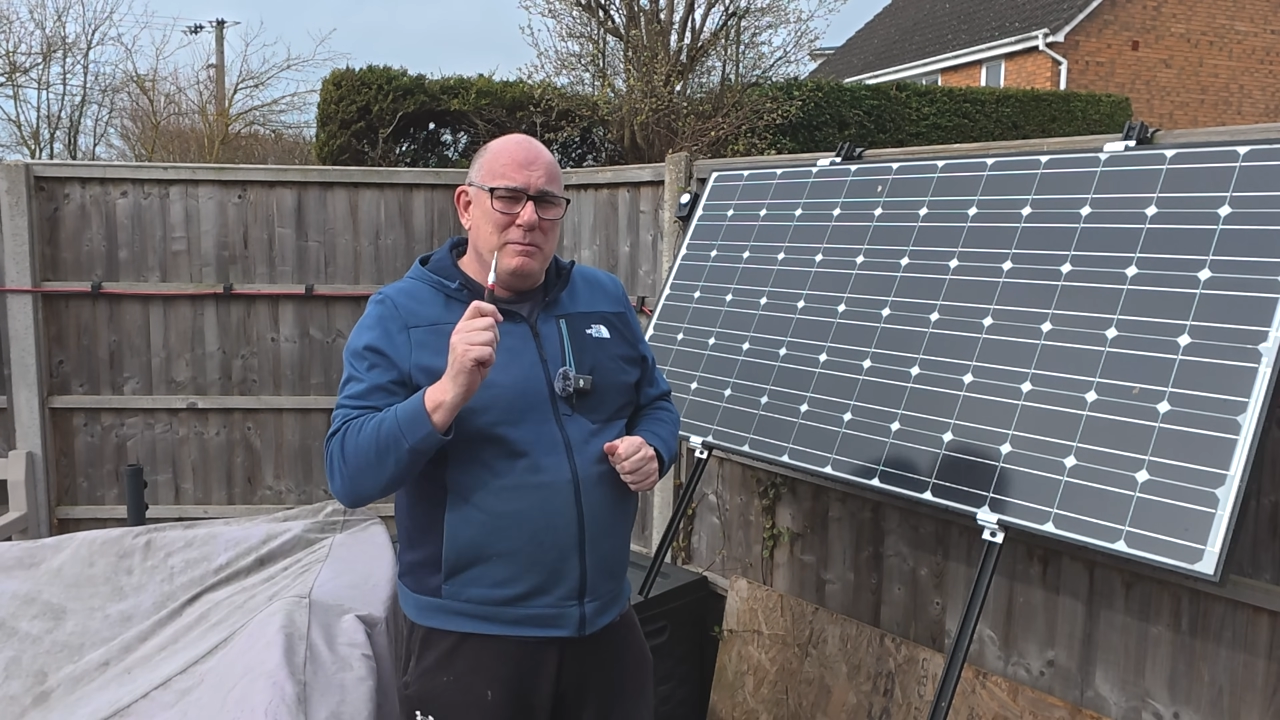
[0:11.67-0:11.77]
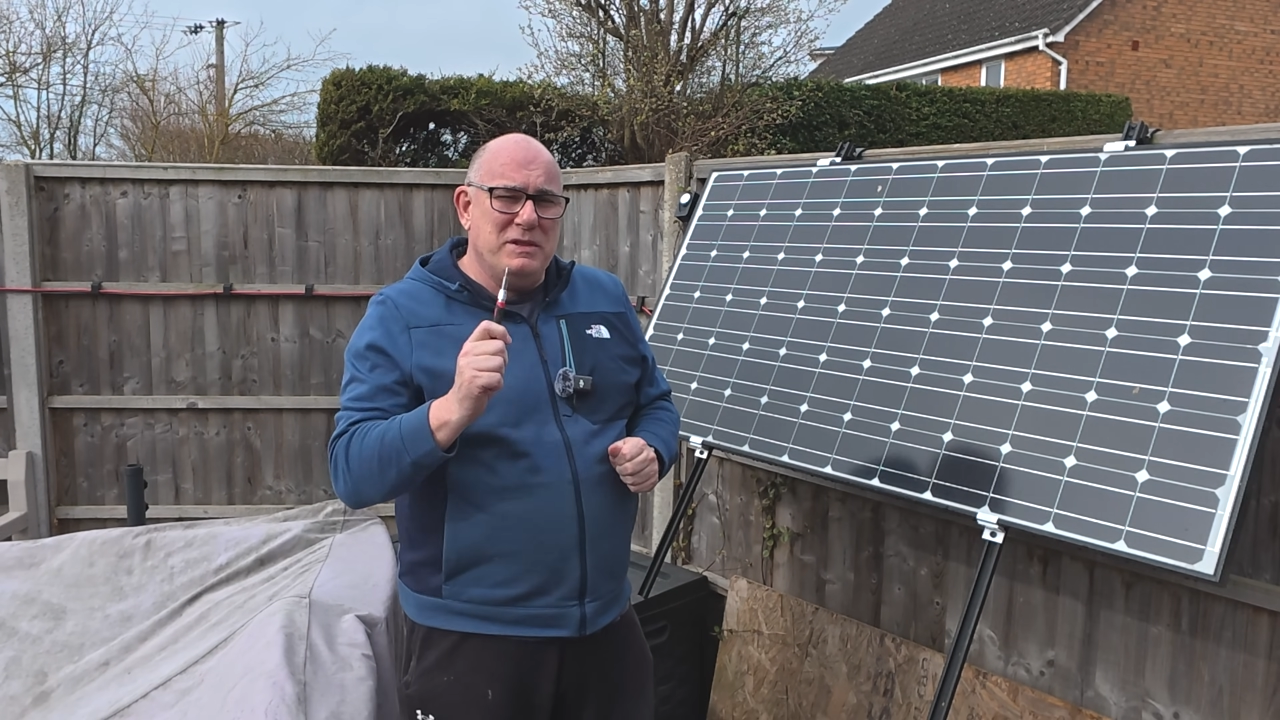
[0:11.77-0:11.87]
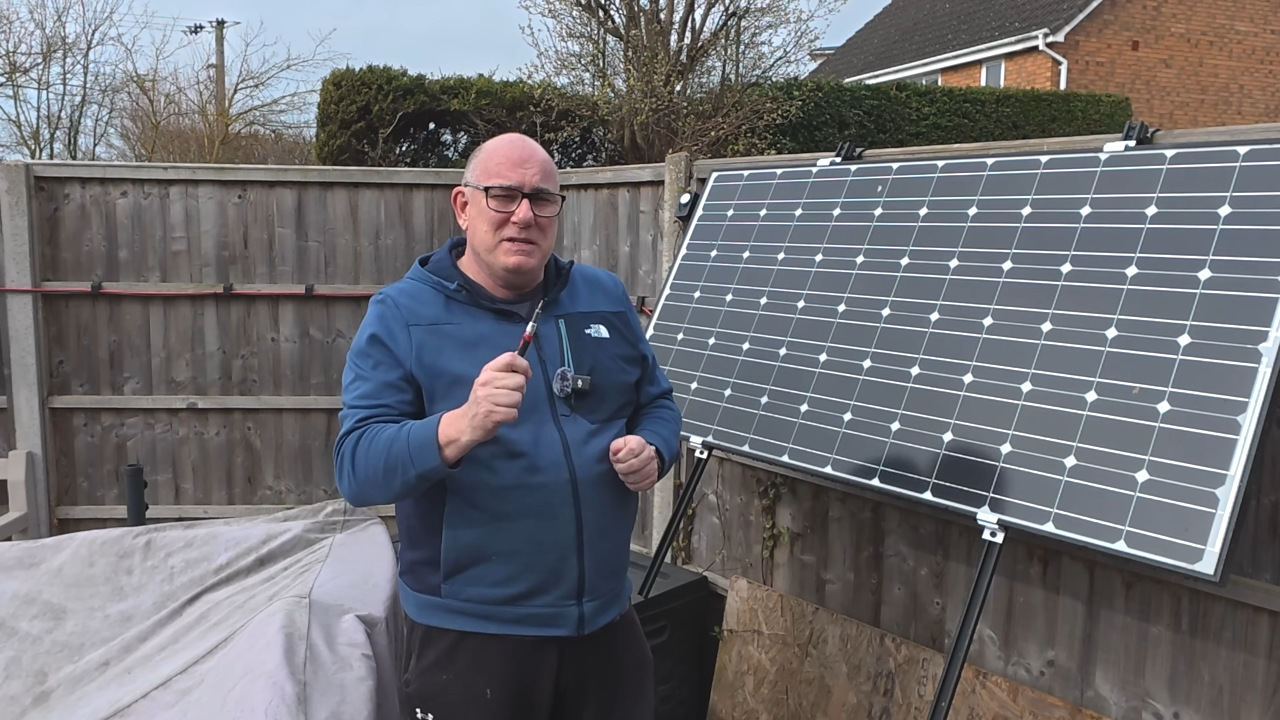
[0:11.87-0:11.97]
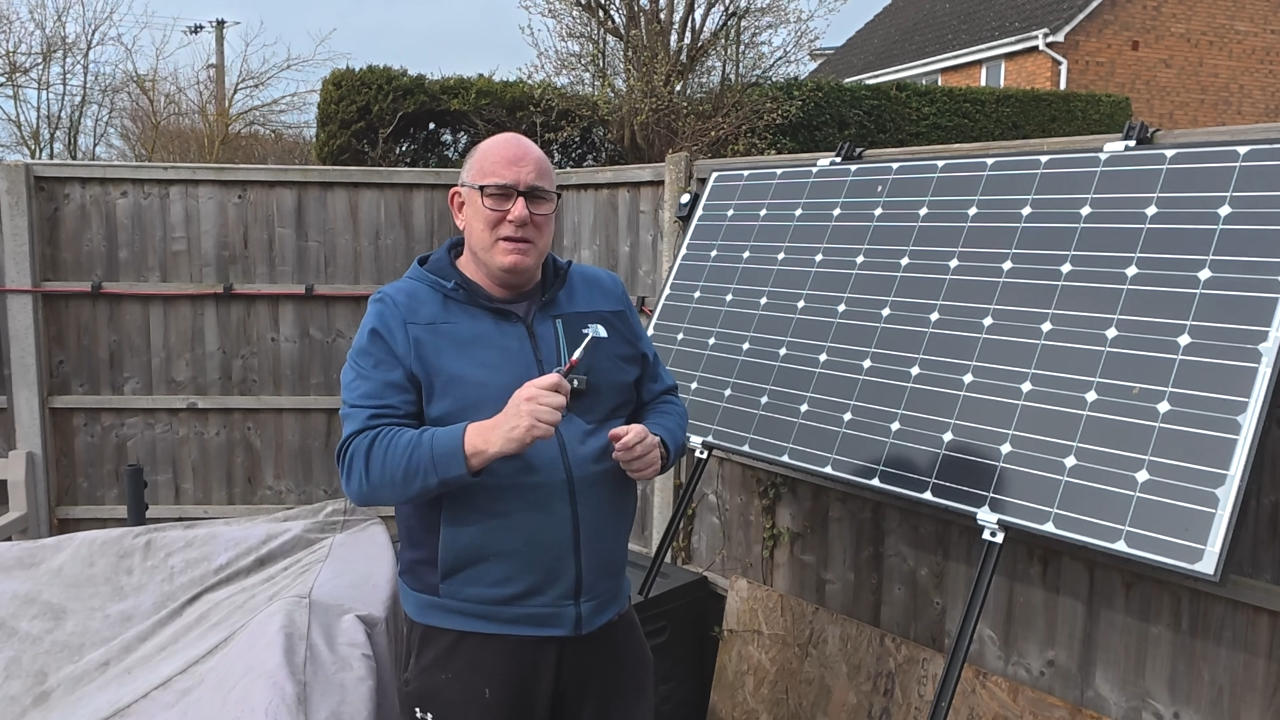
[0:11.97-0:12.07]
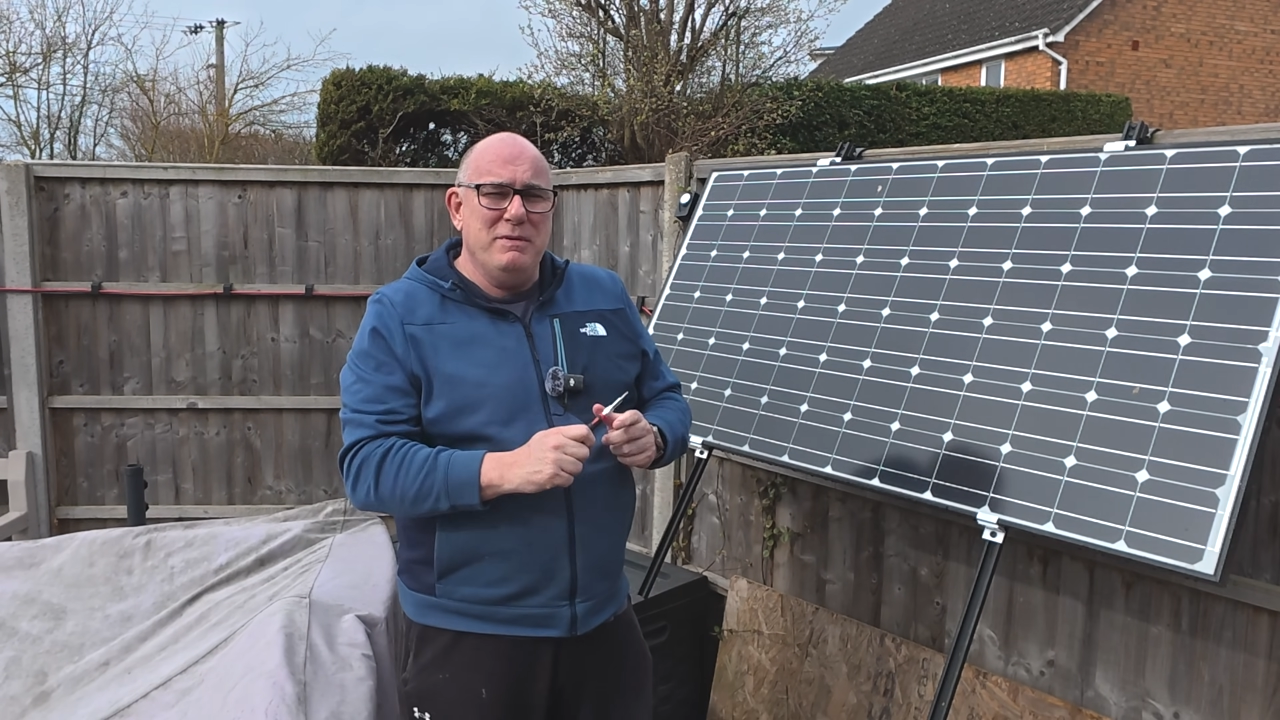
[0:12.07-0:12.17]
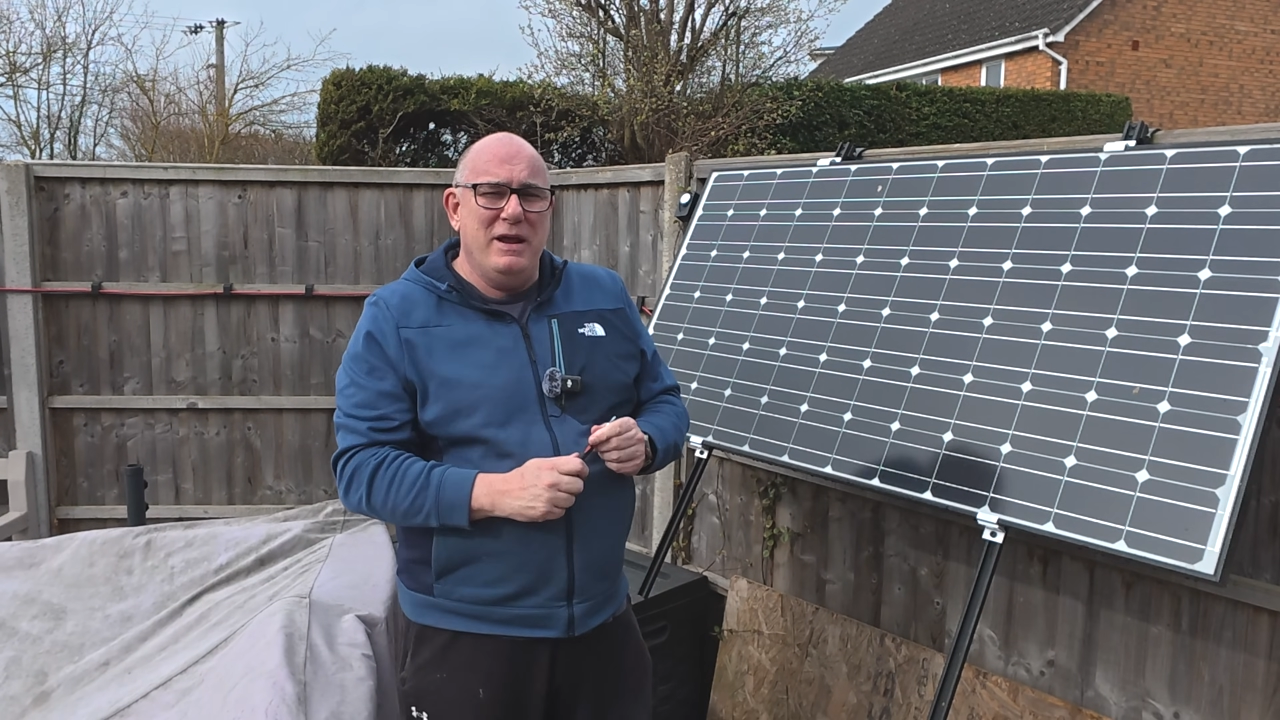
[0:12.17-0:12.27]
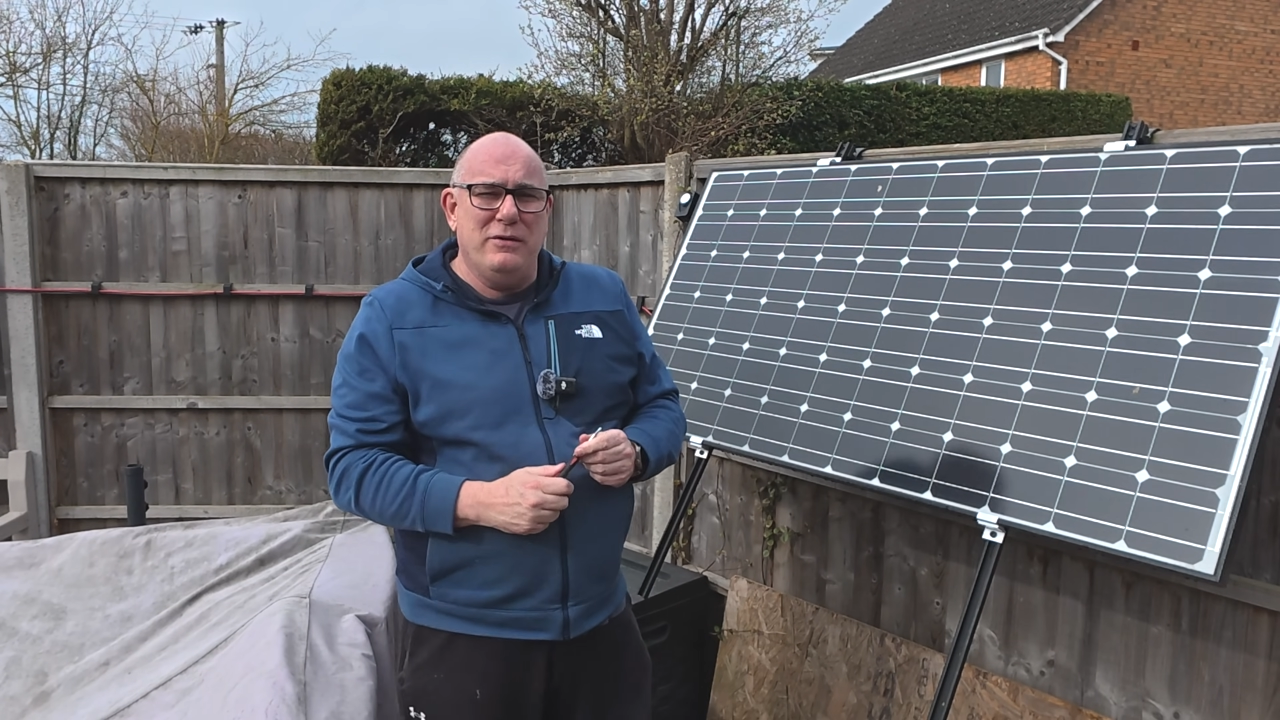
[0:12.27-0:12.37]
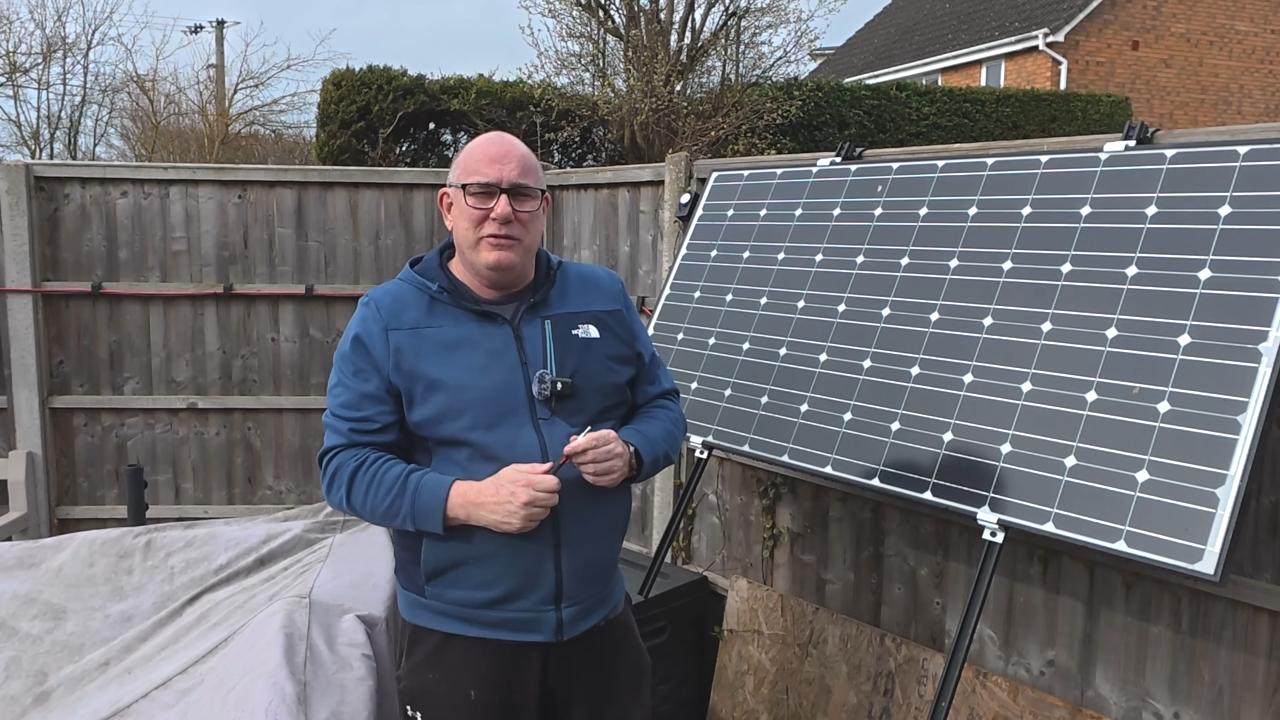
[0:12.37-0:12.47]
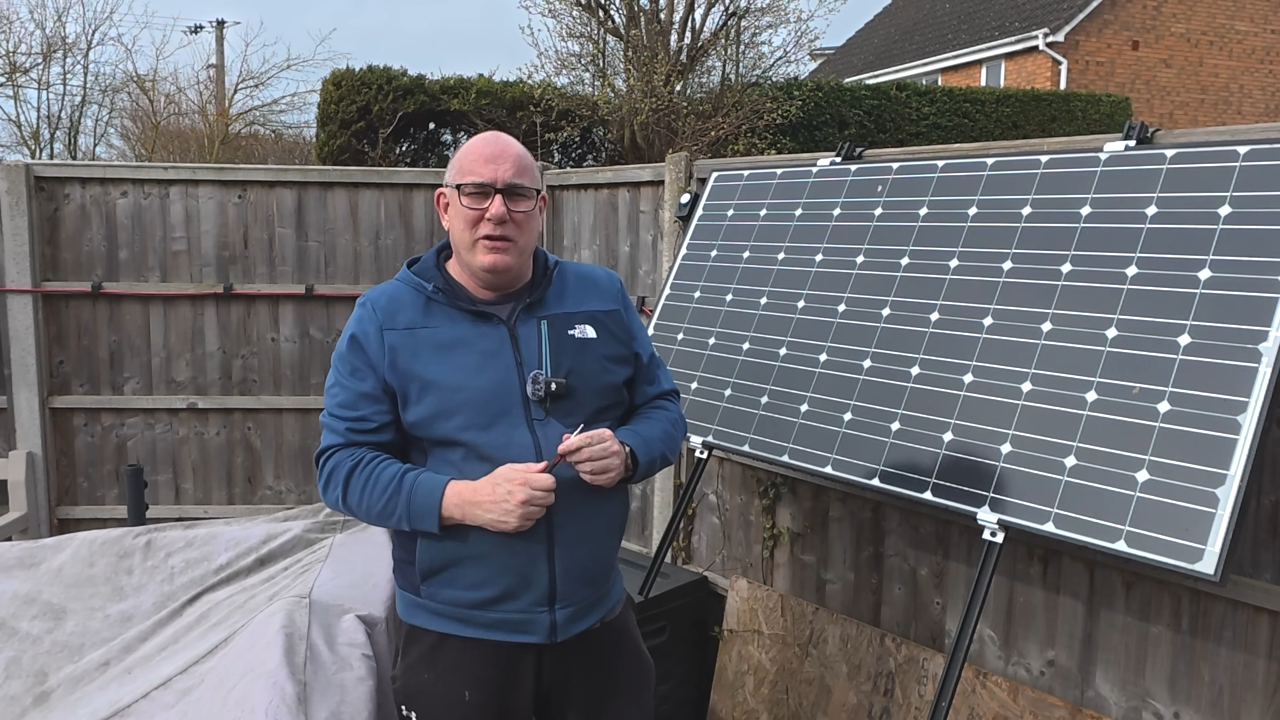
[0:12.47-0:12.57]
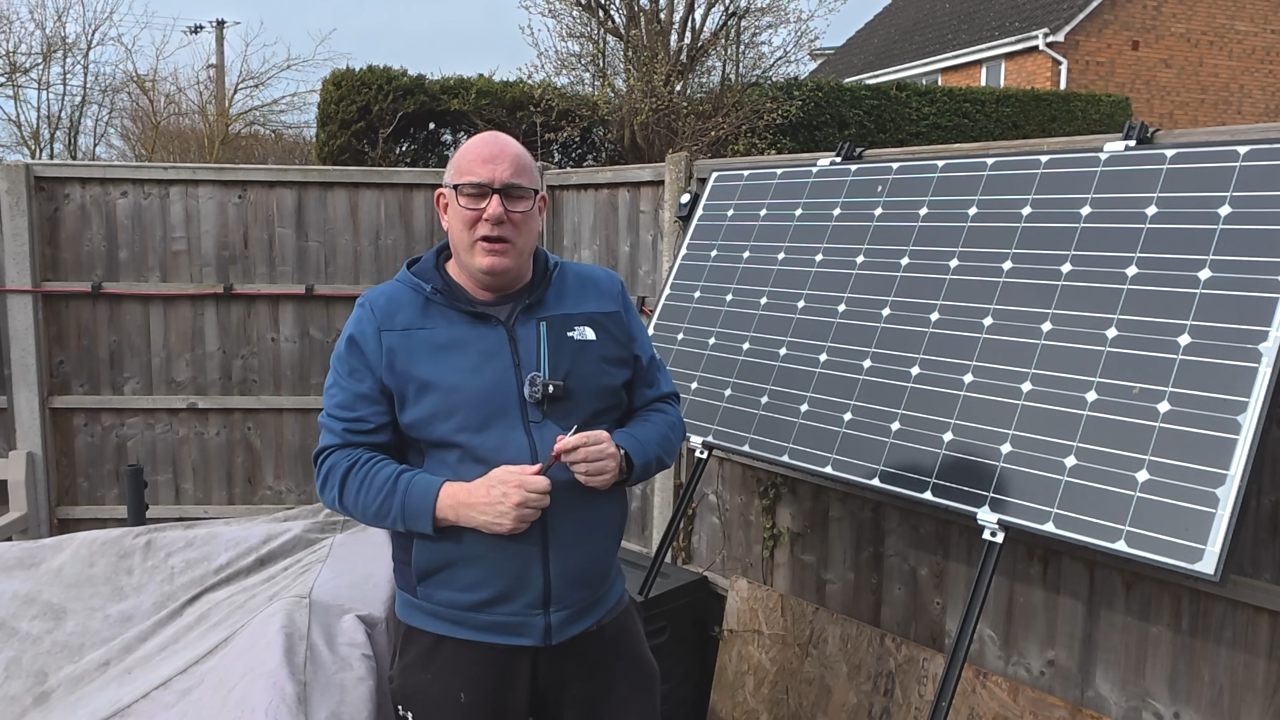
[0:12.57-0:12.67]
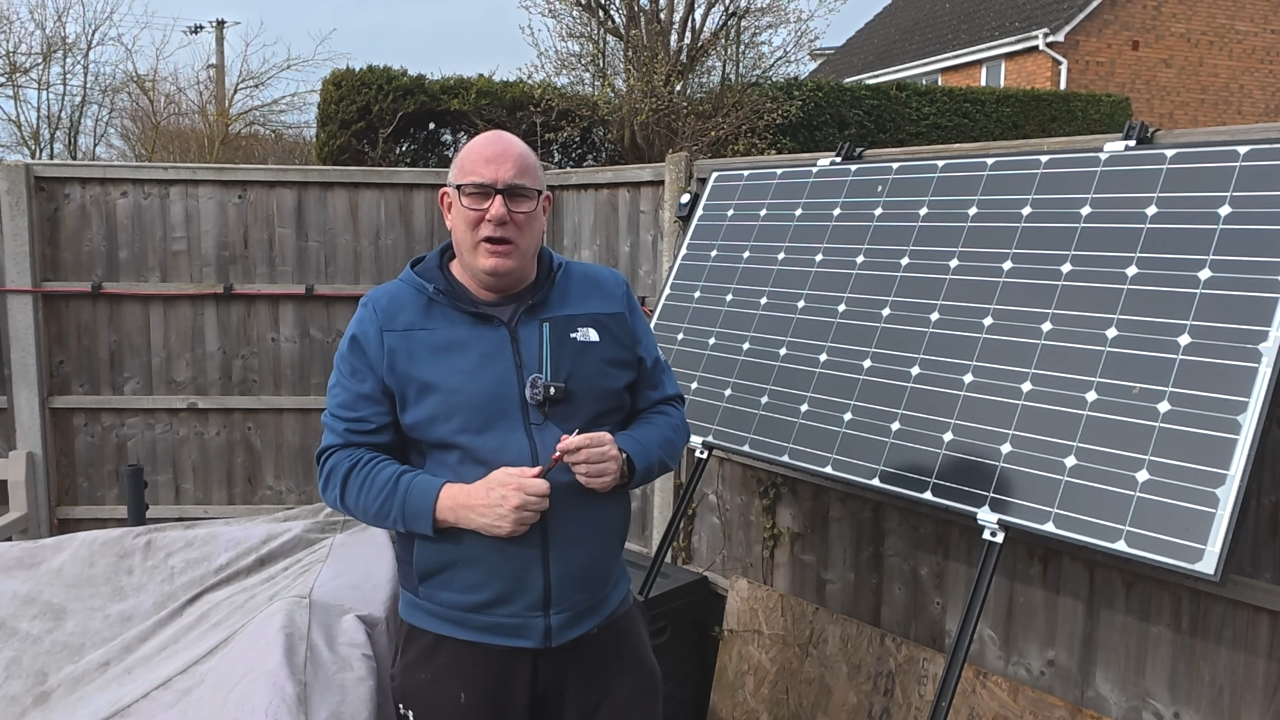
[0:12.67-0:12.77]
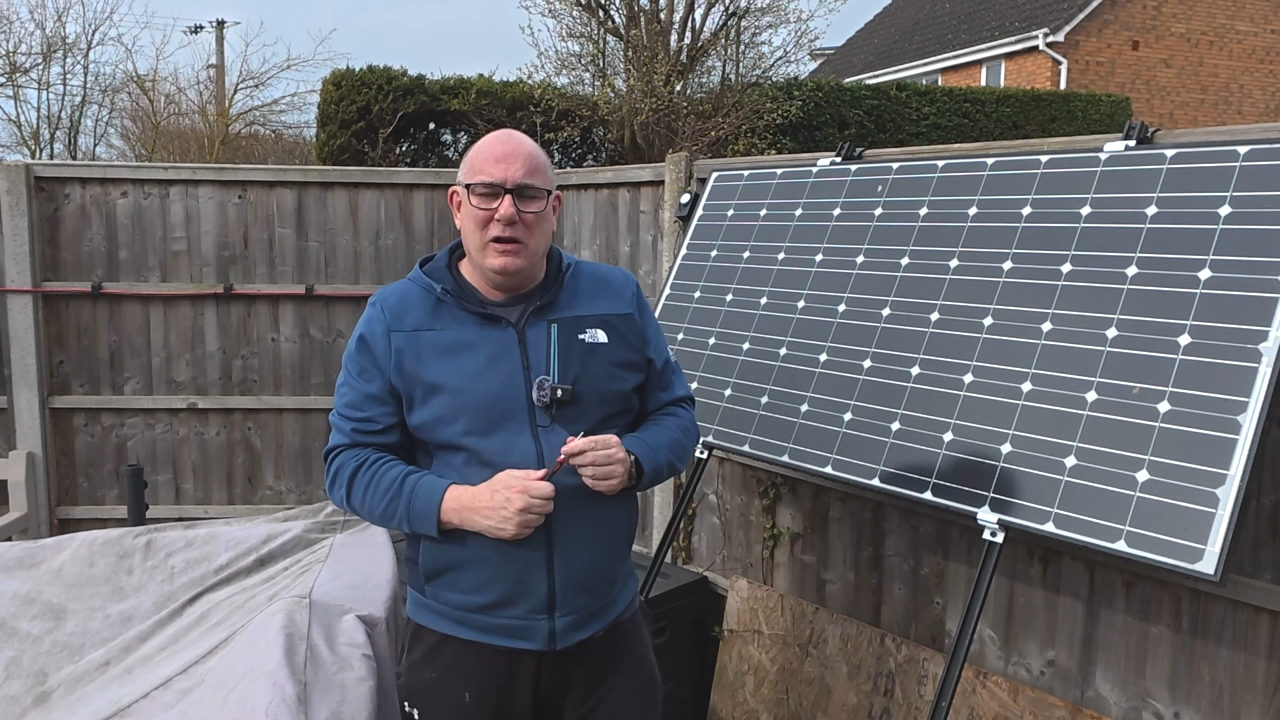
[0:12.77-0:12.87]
but there's something else